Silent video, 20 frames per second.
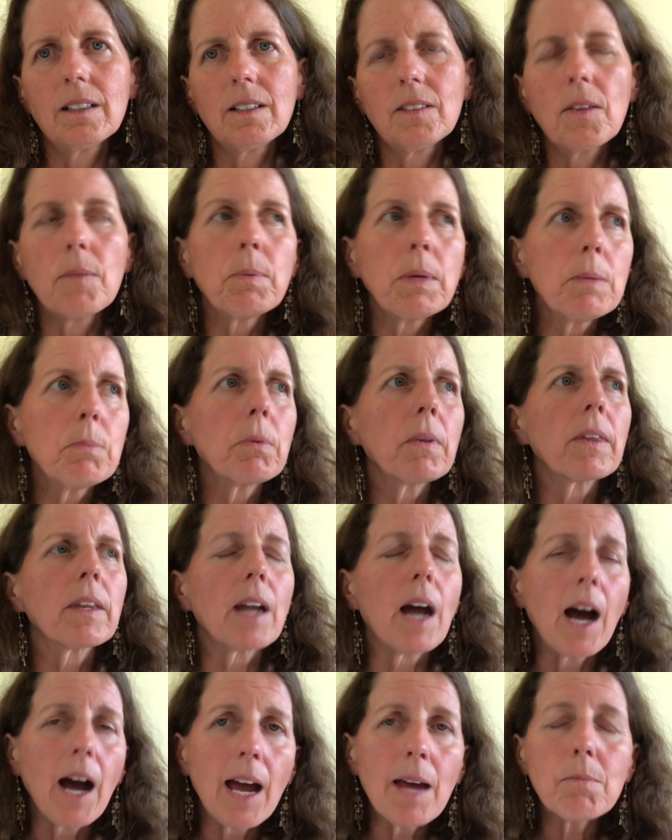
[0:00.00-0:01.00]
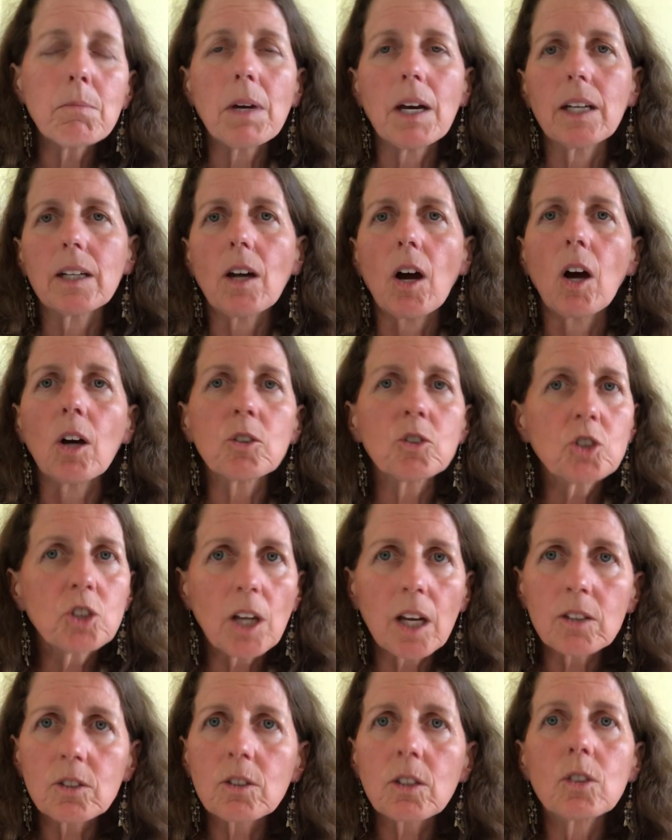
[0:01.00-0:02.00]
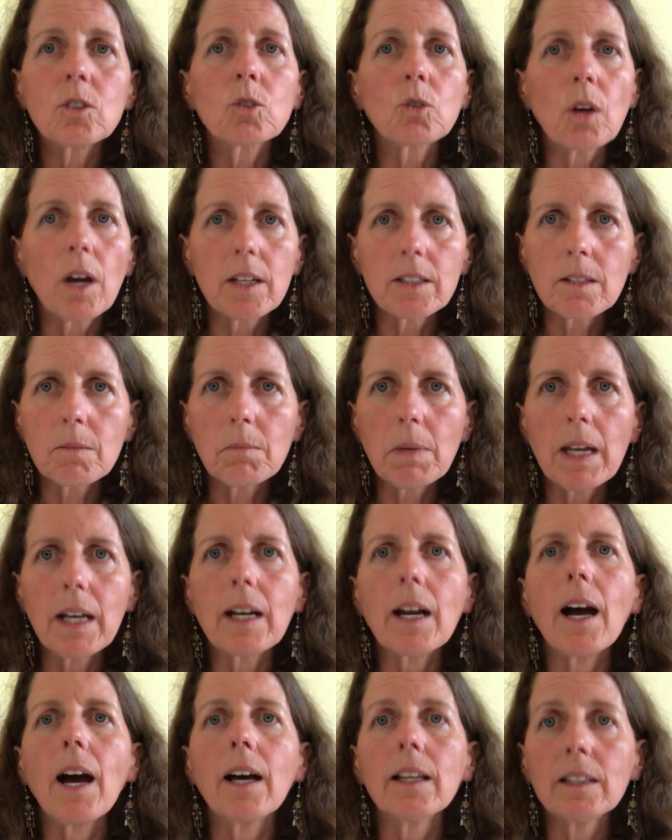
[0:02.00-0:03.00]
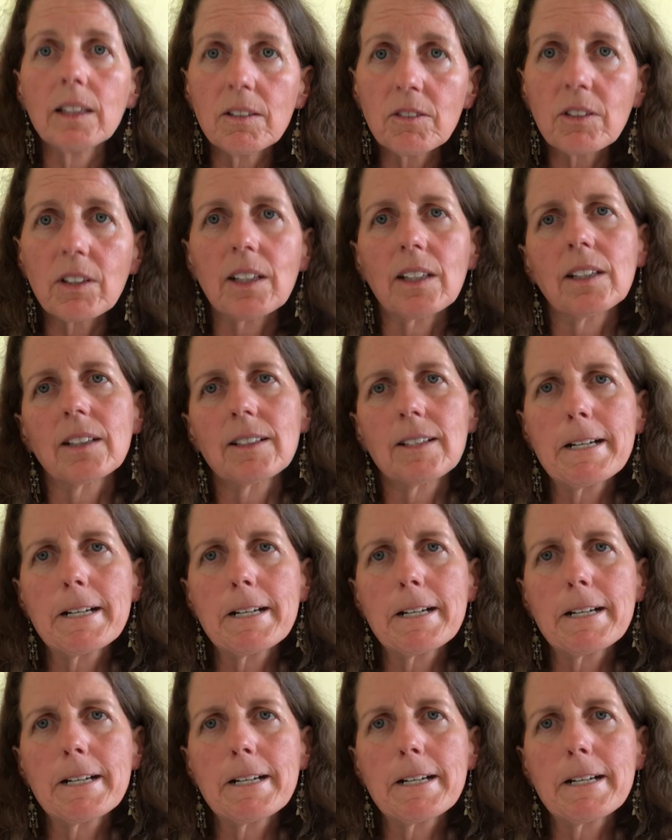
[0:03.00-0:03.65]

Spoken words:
the people that I met are just trying to make a living.